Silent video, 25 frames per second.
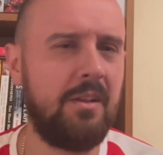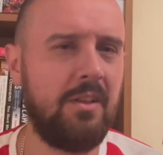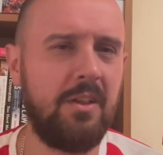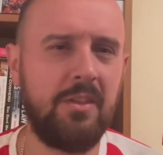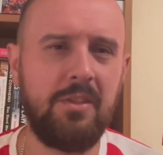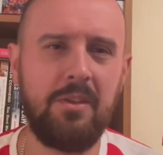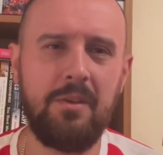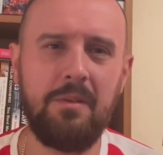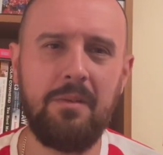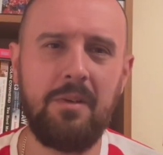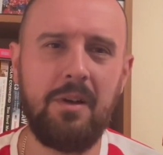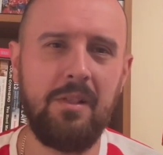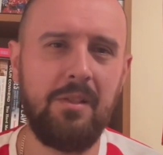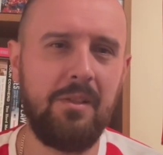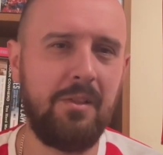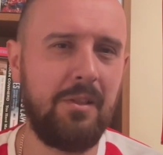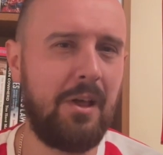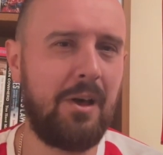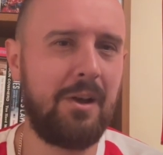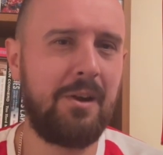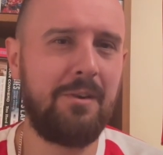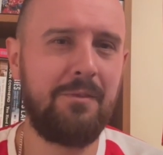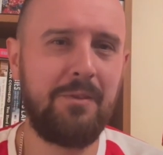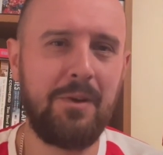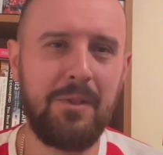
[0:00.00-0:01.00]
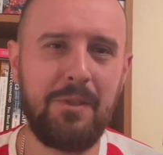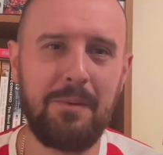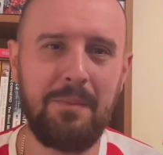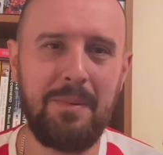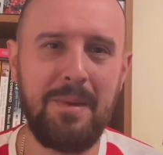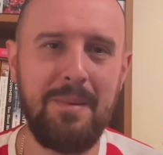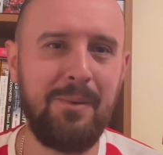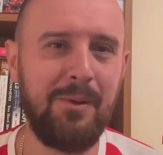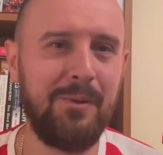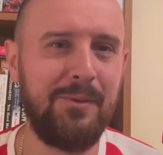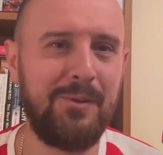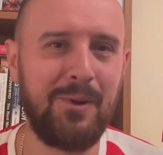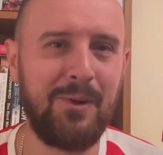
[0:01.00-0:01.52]
A lot of other
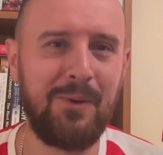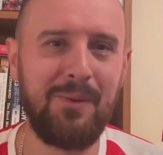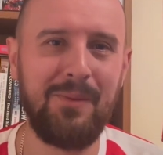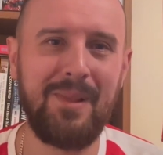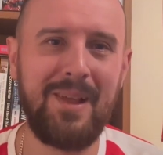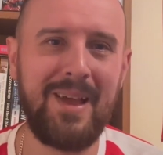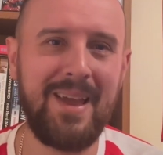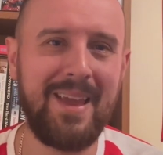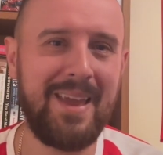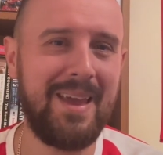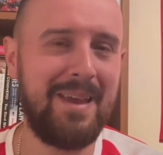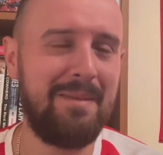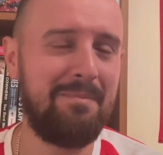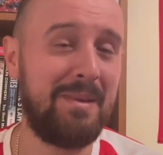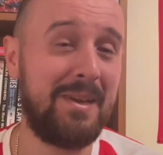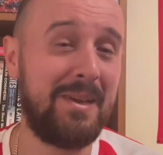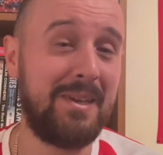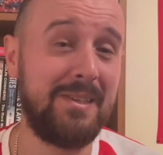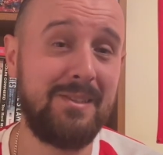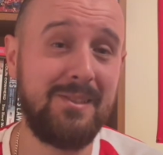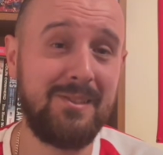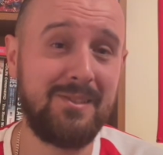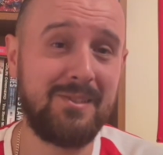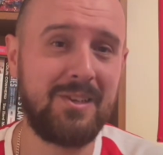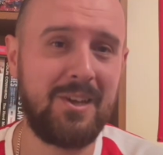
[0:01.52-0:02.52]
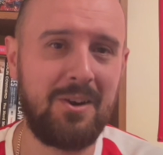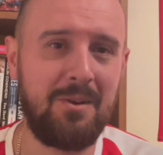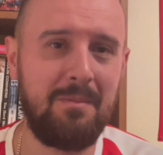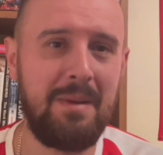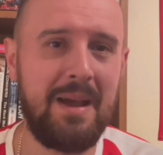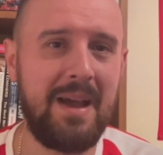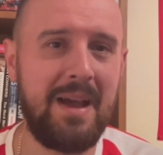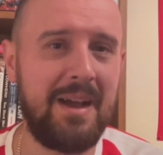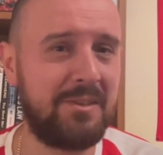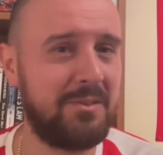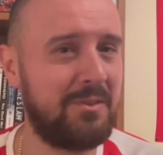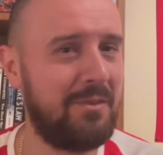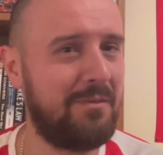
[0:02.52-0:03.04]
people don't like it because he's a center
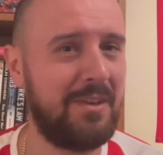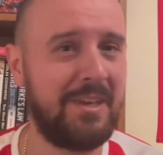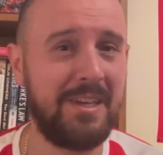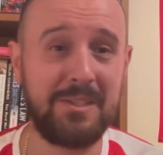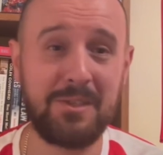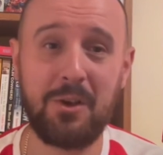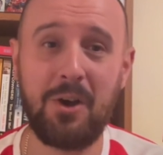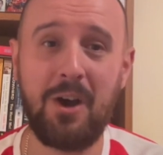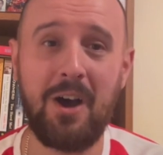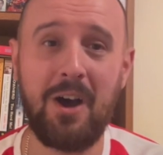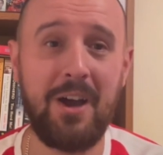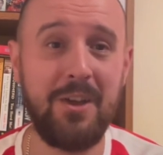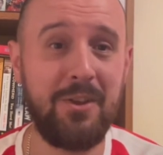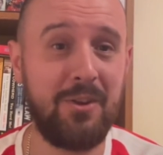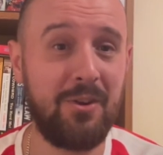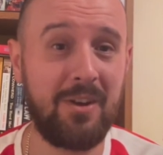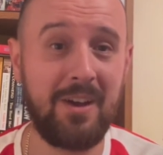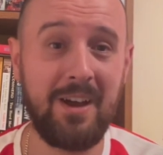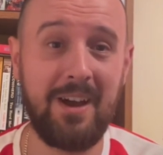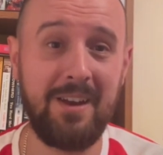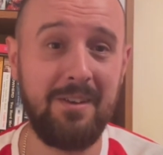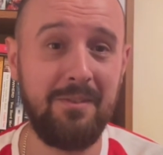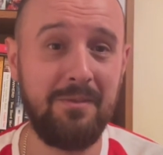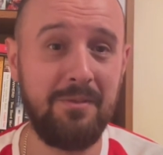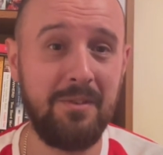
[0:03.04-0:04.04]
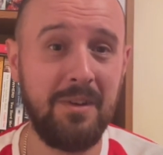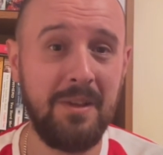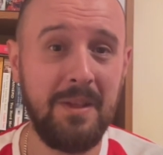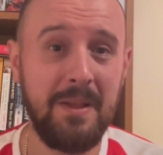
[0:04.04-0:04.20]
back. So if he gets caught, you're kind of